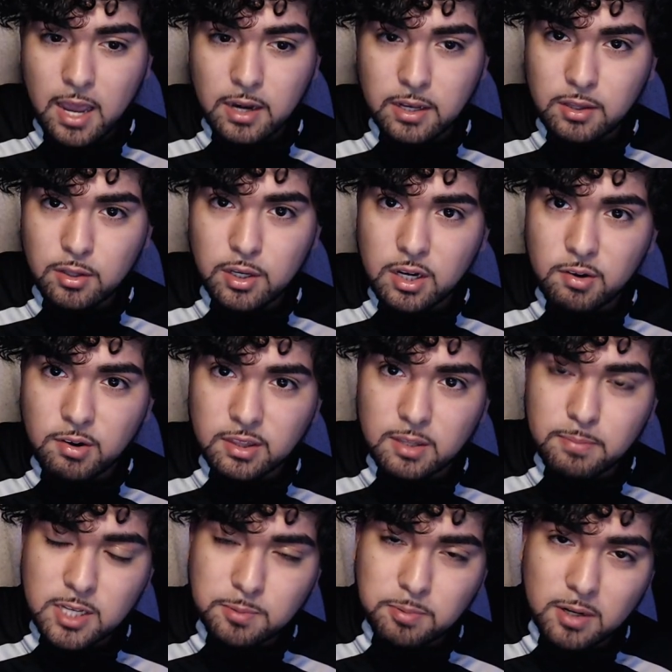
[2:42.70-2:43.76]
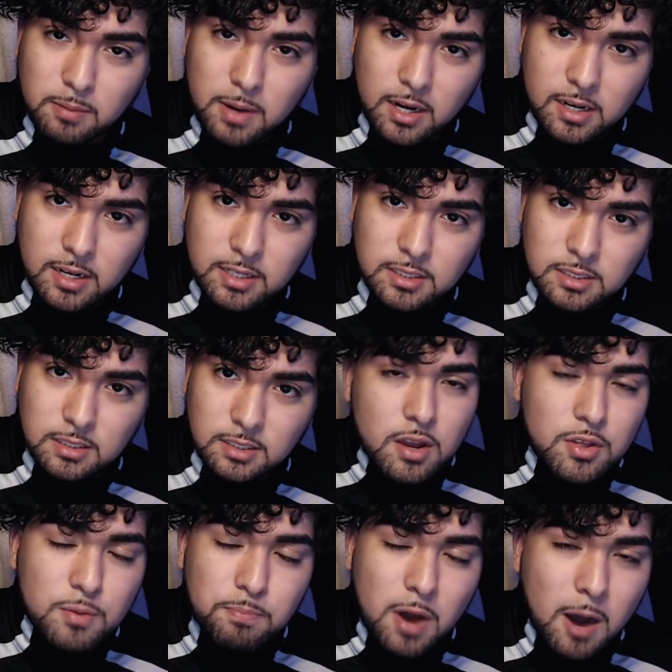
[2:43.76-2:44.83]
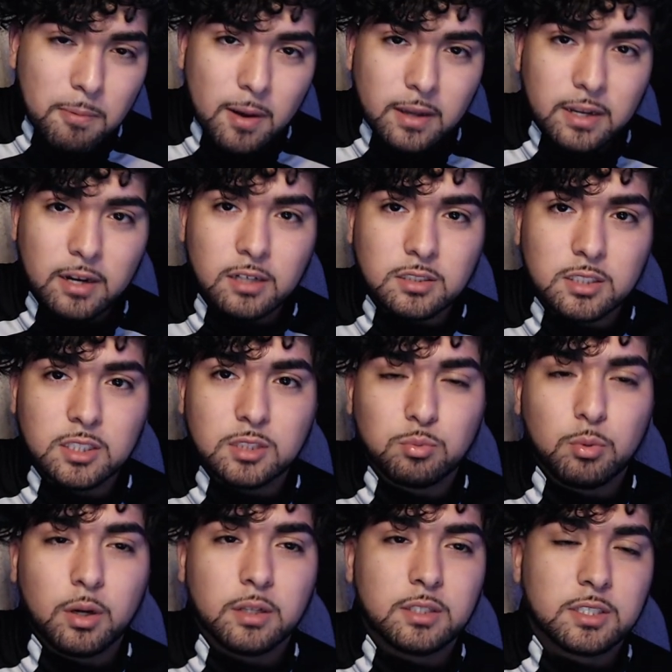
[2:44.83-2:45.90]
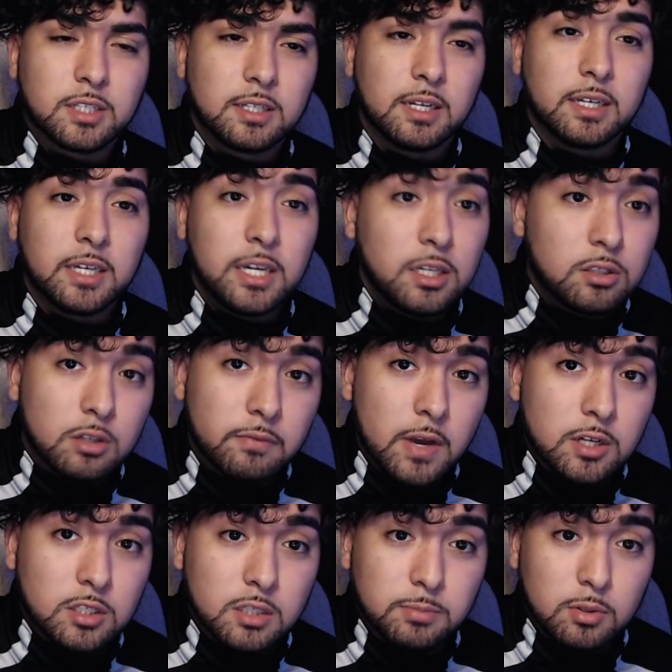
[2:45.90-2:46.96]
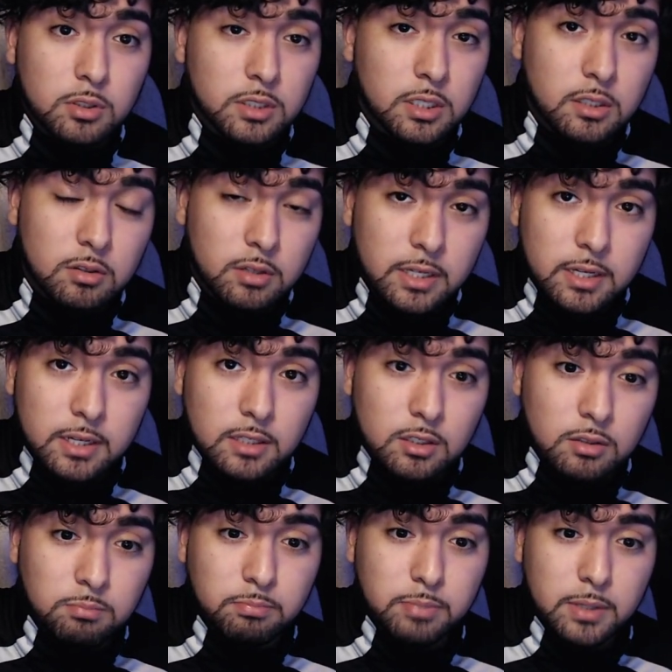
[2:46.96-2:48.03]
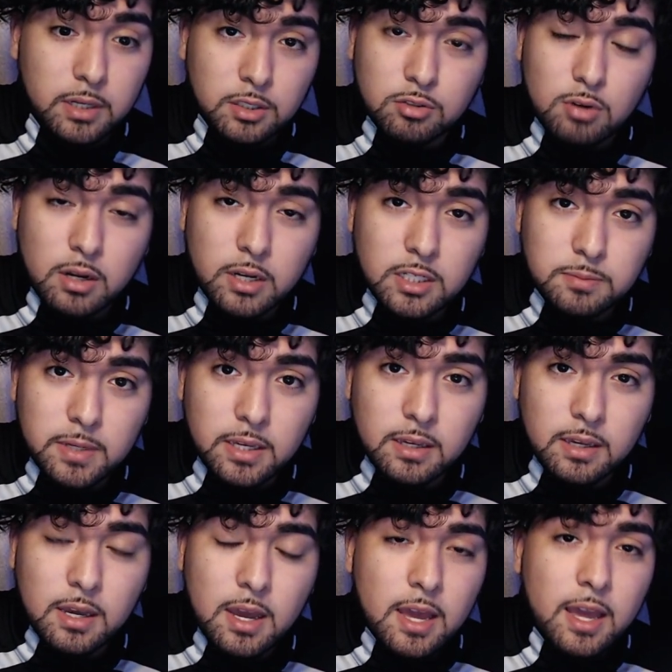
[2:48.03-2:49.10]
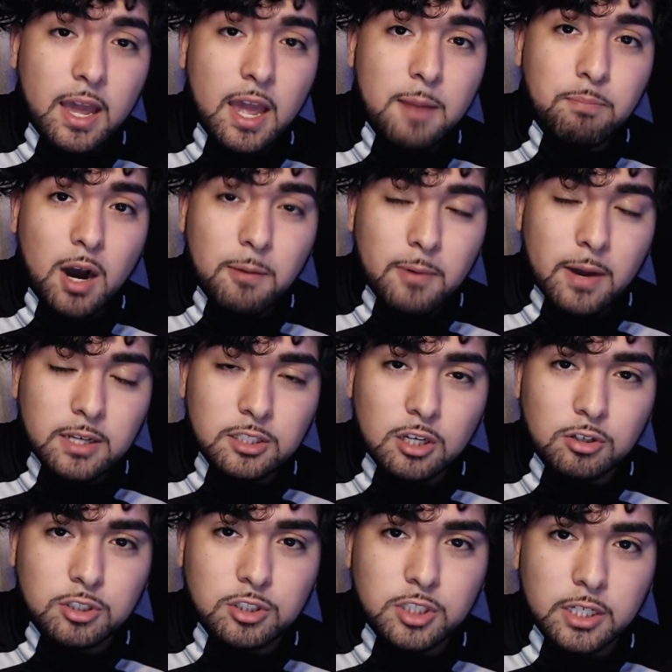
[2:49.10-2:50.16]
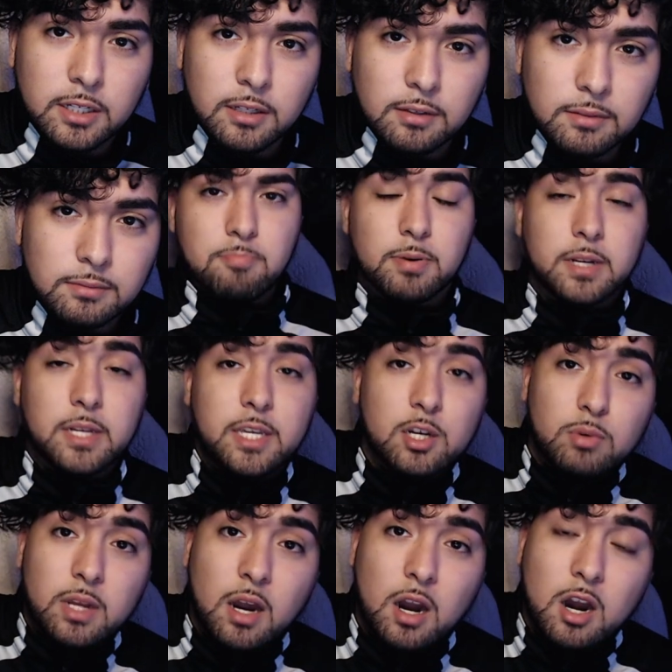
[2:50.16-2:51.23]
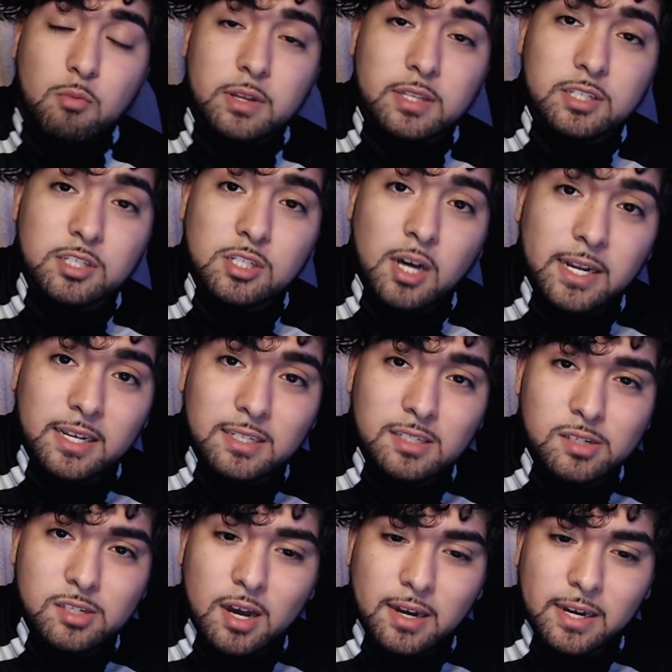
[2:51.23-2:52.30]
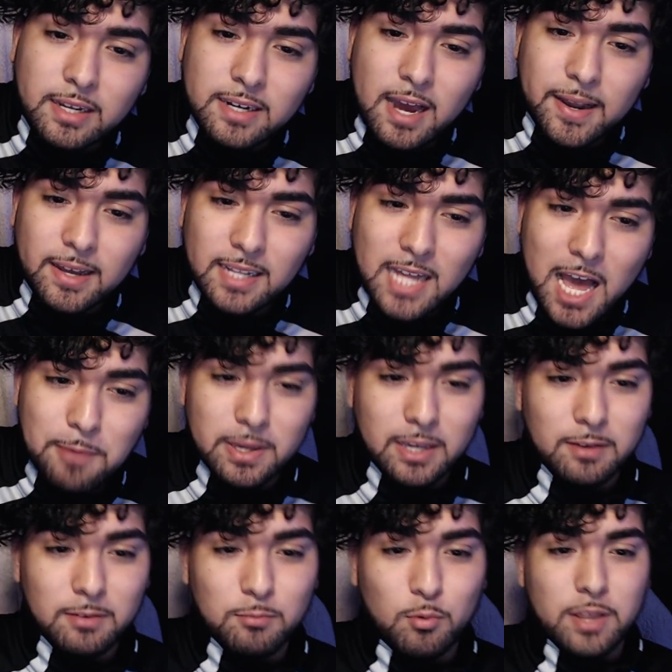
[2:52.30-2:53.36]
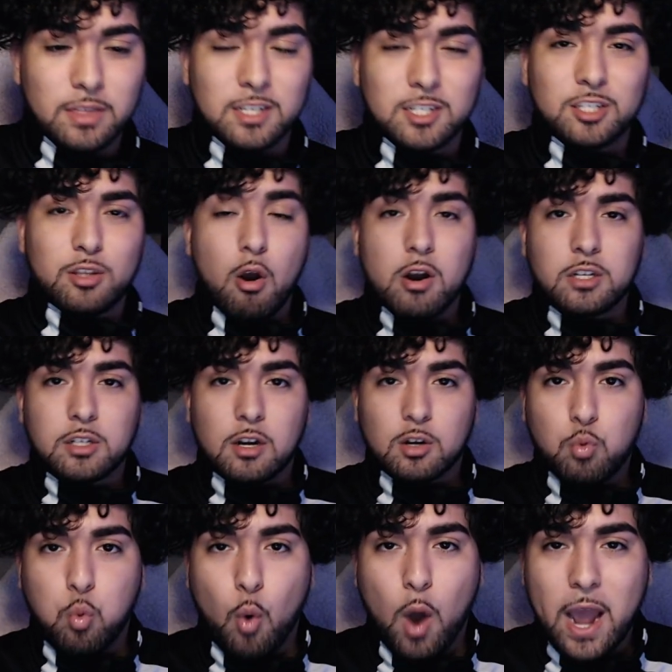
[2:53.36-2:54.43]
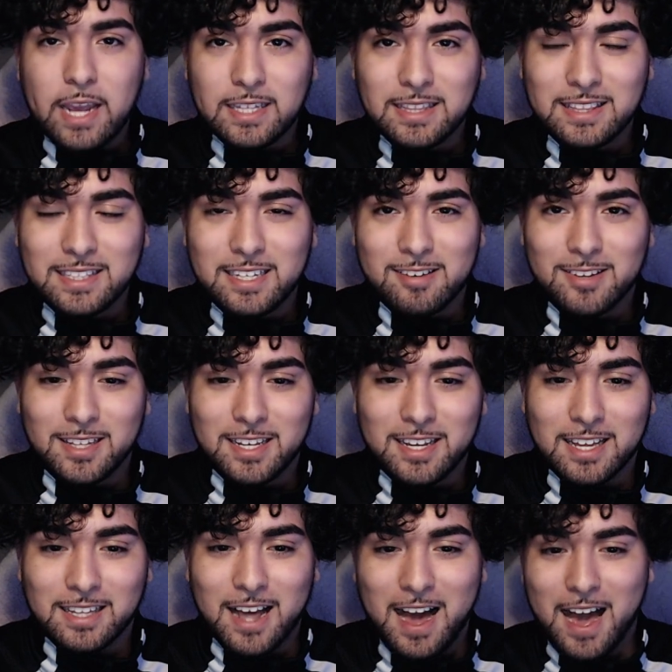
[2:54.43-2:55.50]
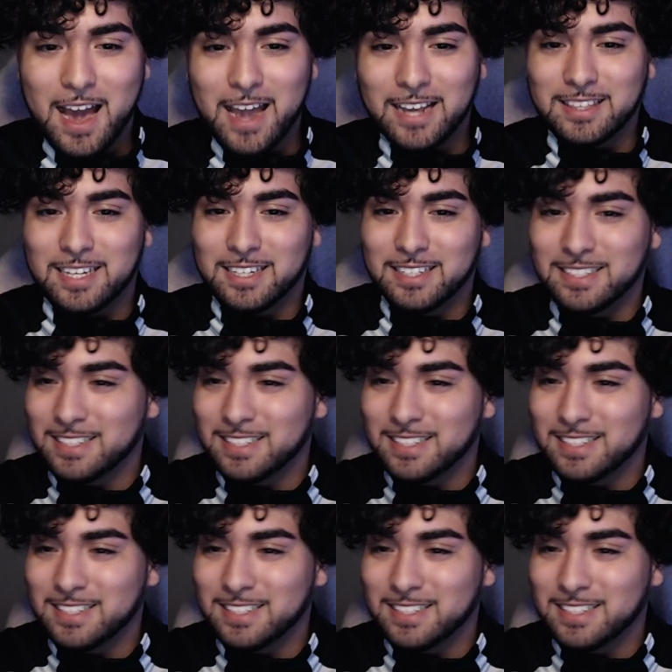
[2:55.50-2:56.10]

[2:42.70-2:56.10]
And you know what the best part about it is? The Popeye character is one to say like, eat your vegetables and you'll get big and strong as me, and Popeye sells chicken. But here we are with Sonic and Sonic not collabing when the stars are quite literally aligned.